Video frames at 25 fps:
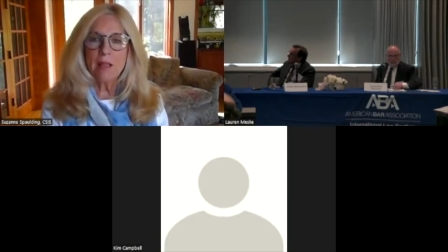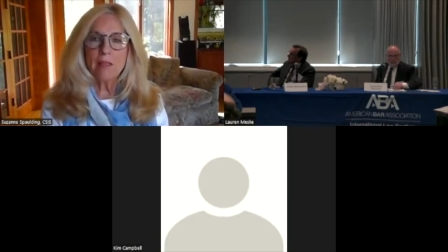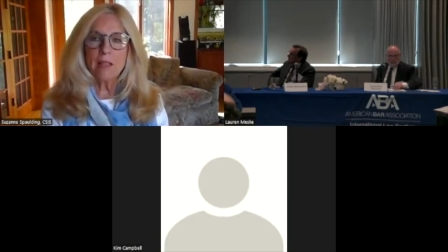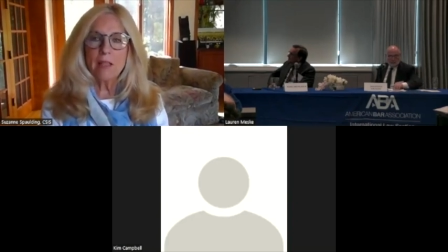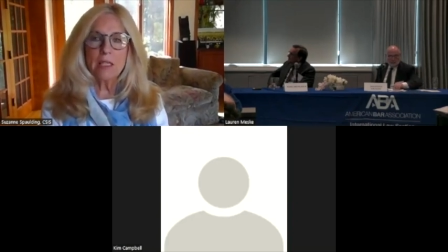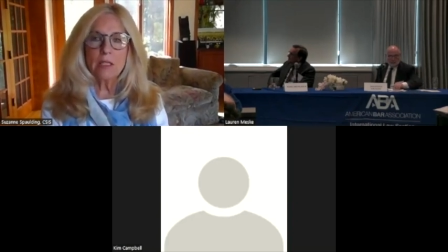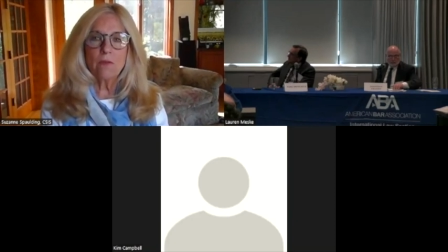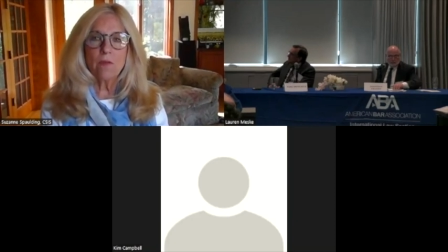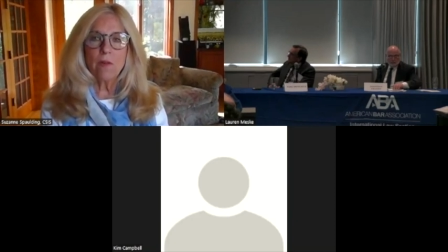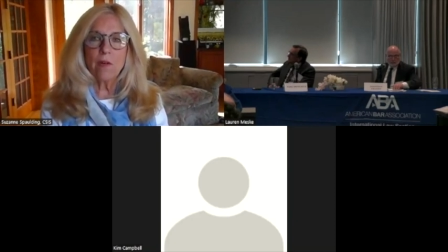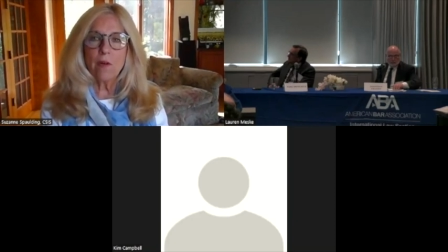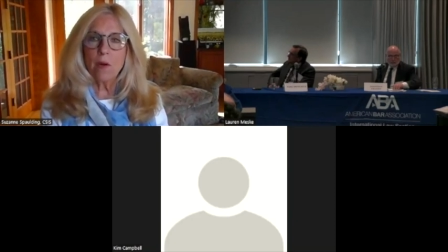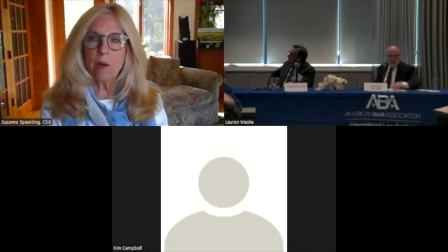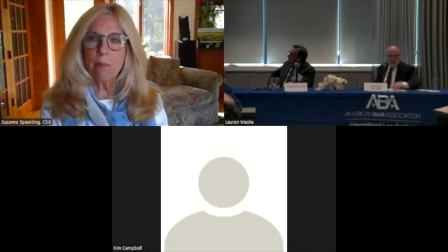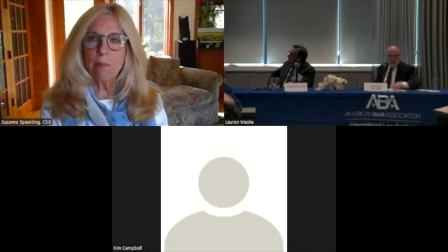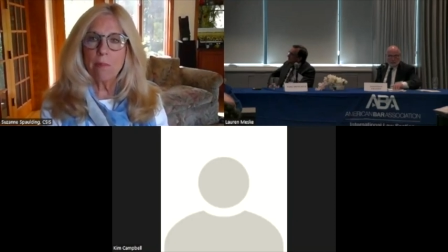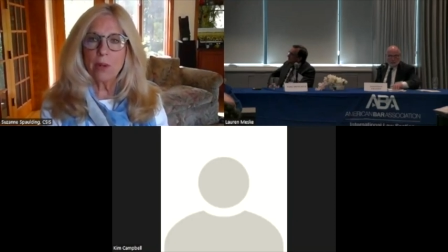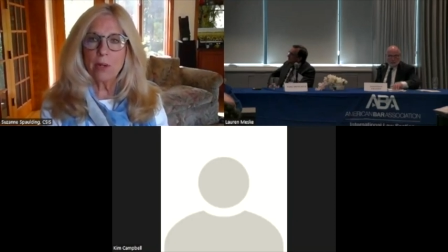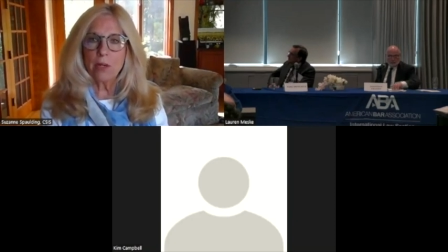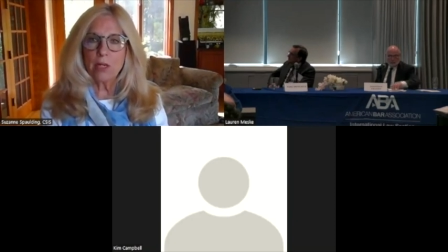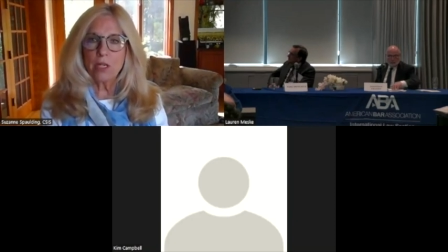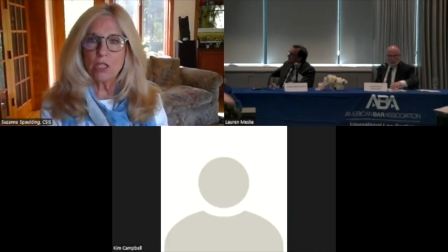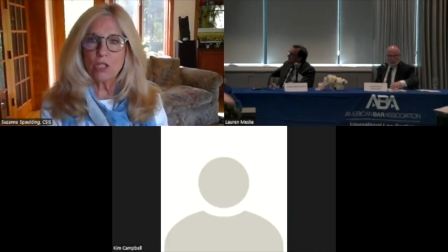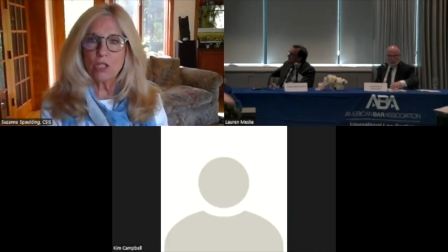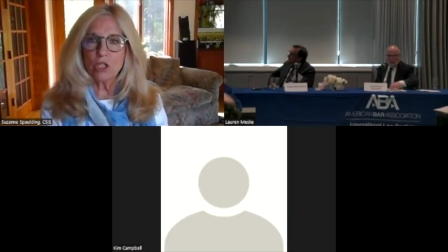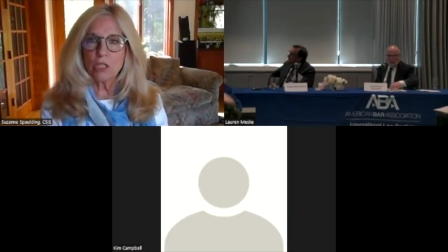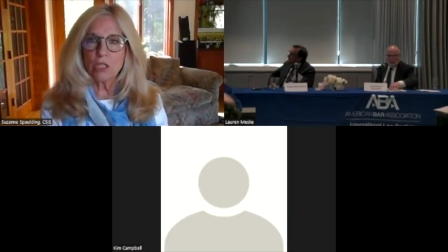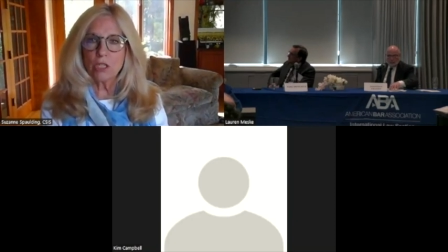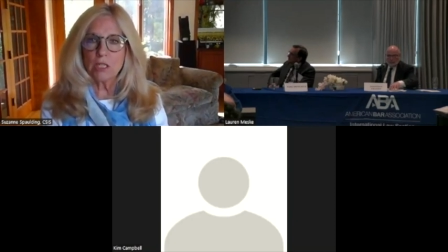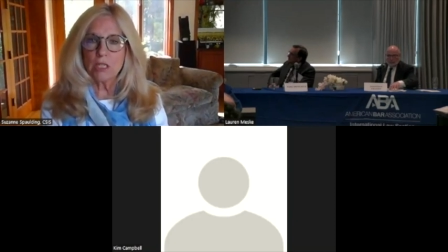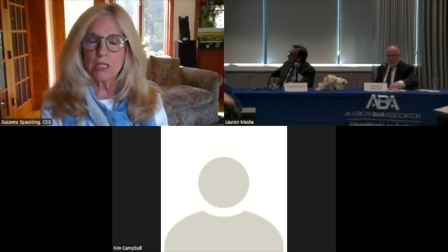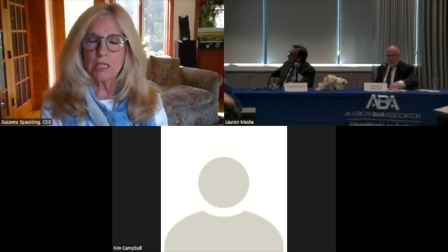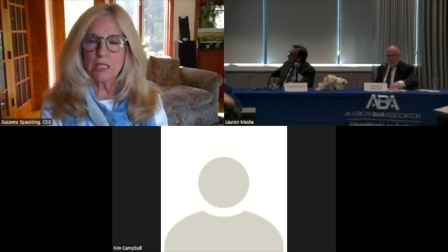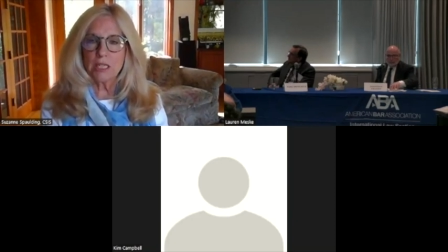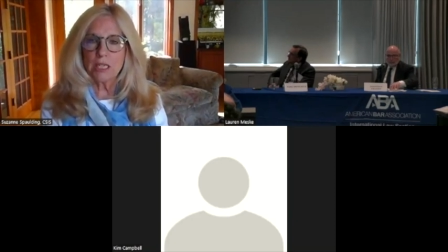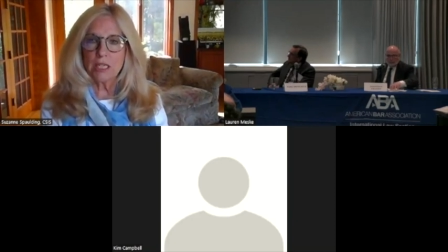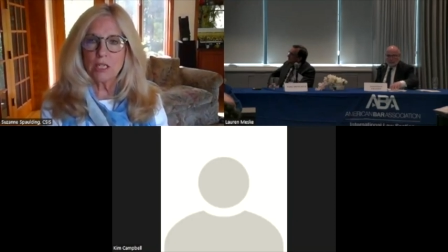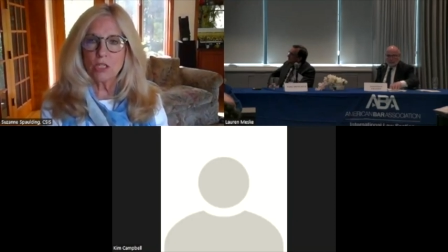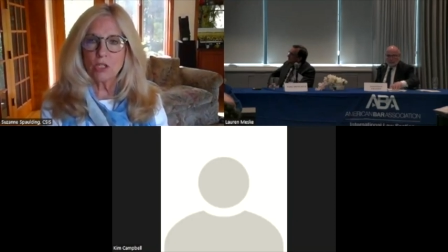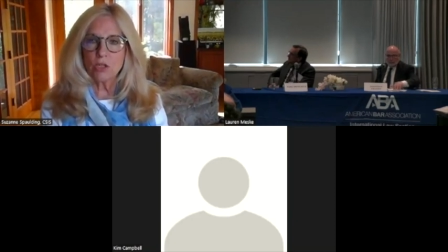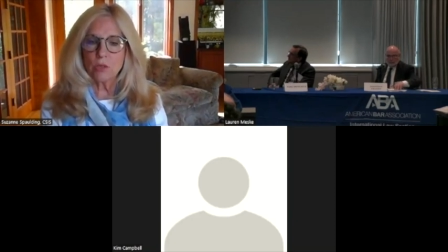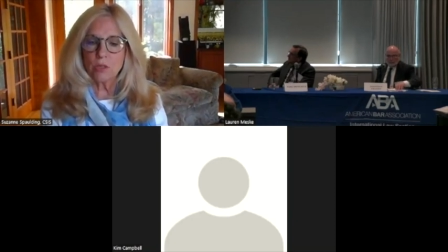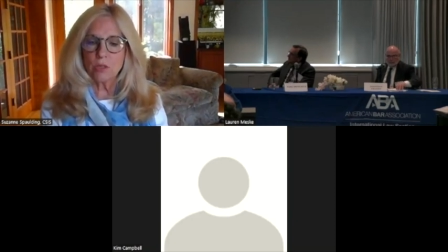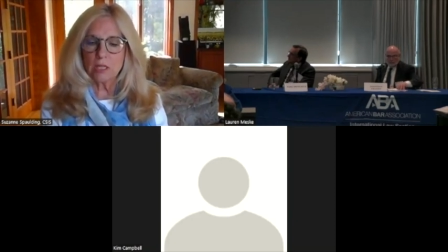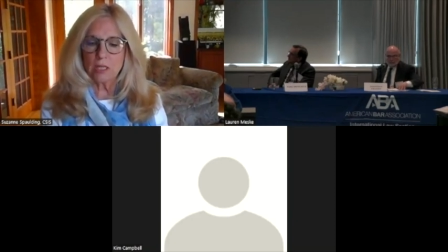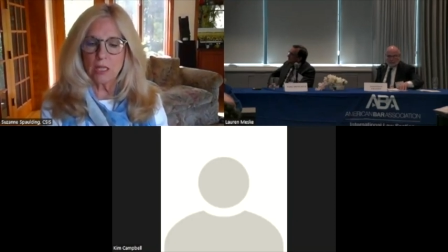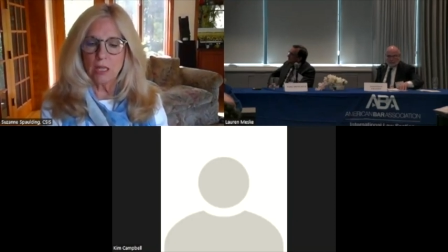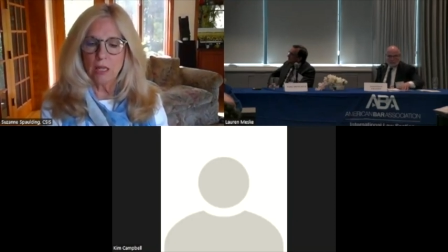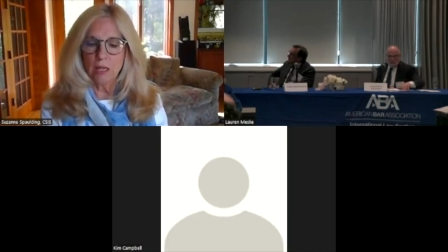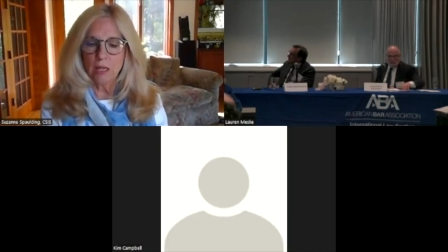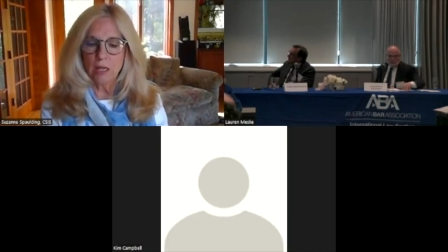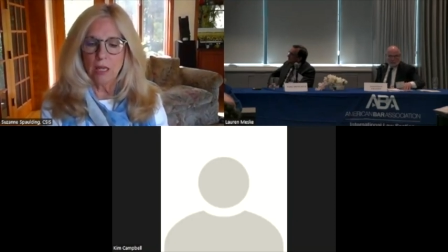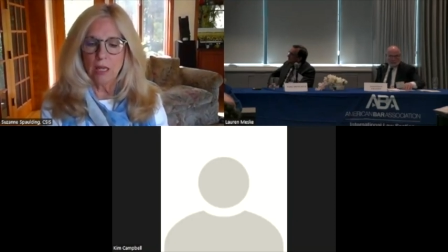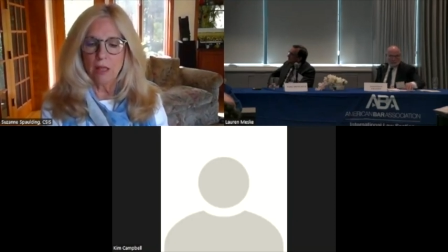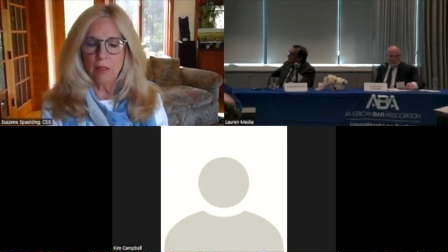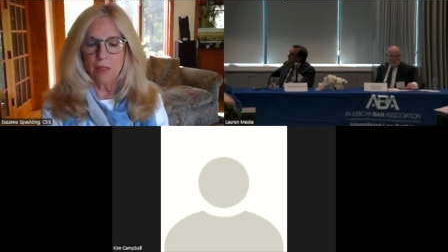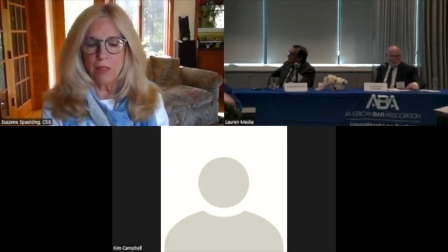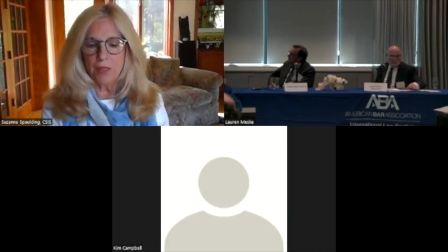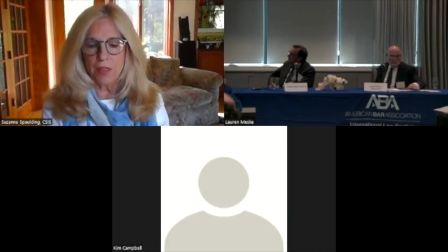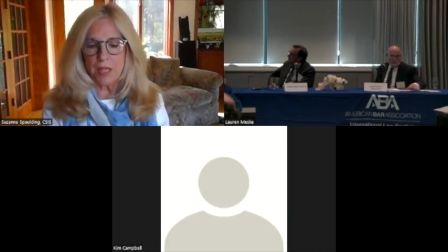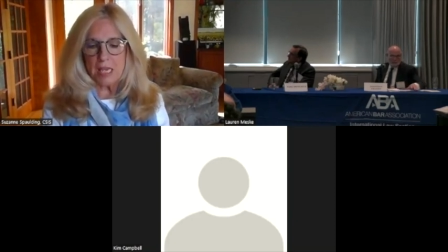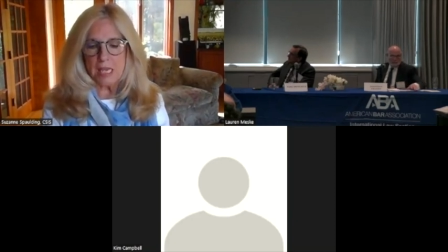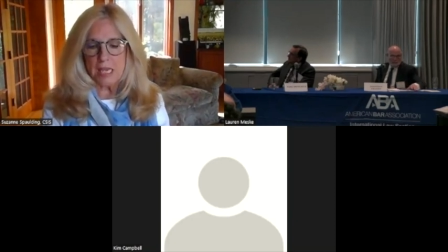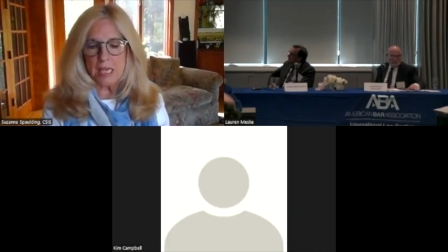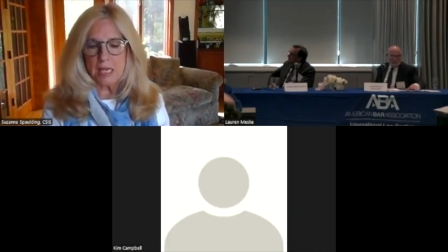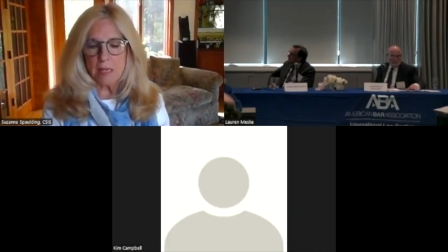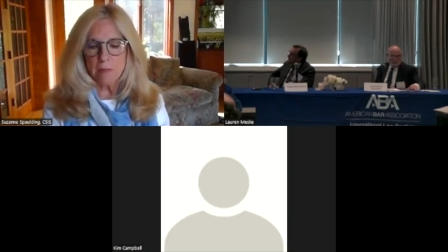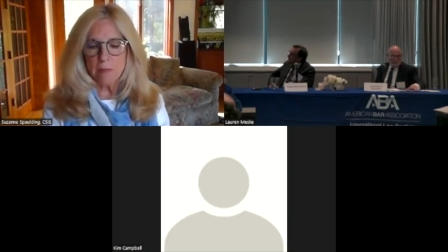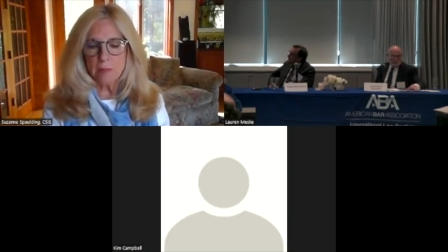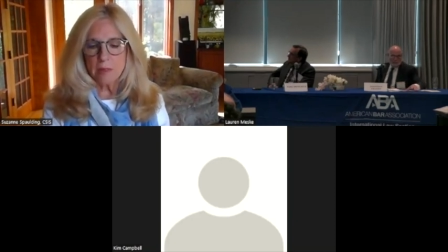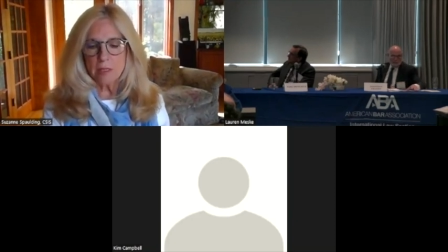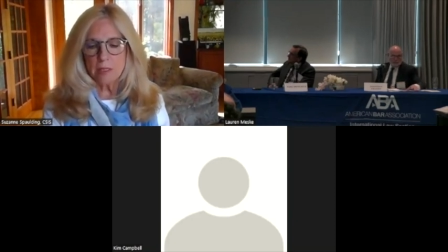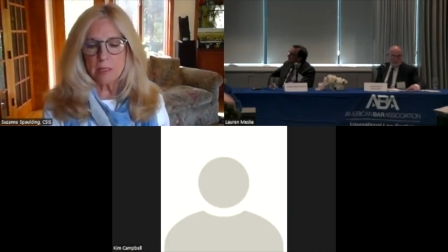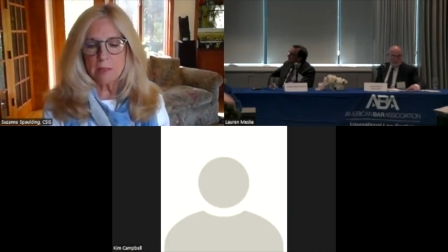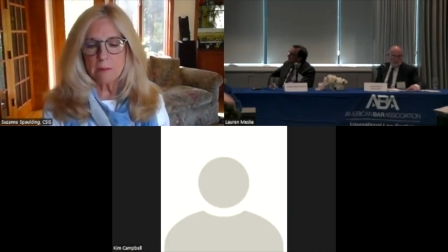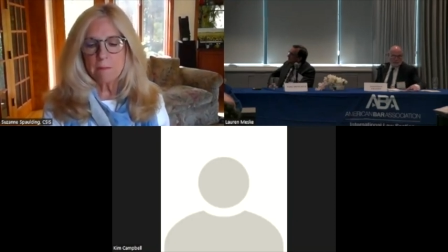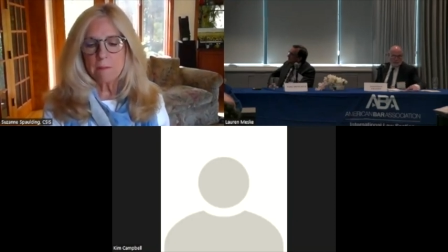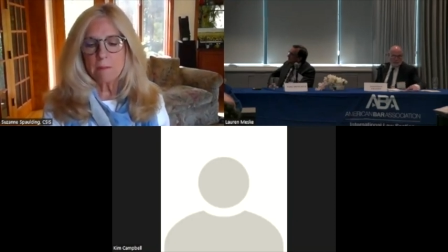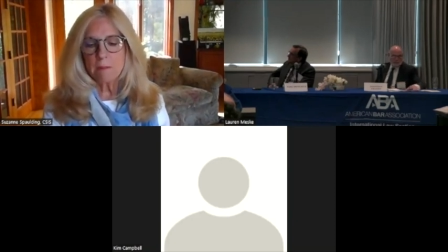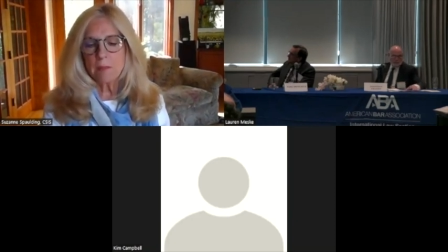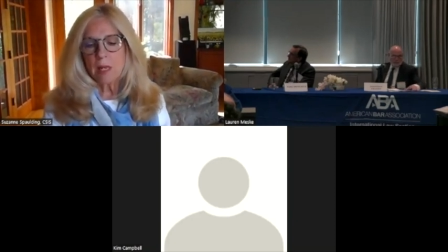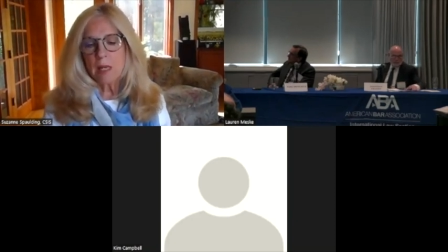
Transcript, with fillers: these very pernicious and dangerous themes.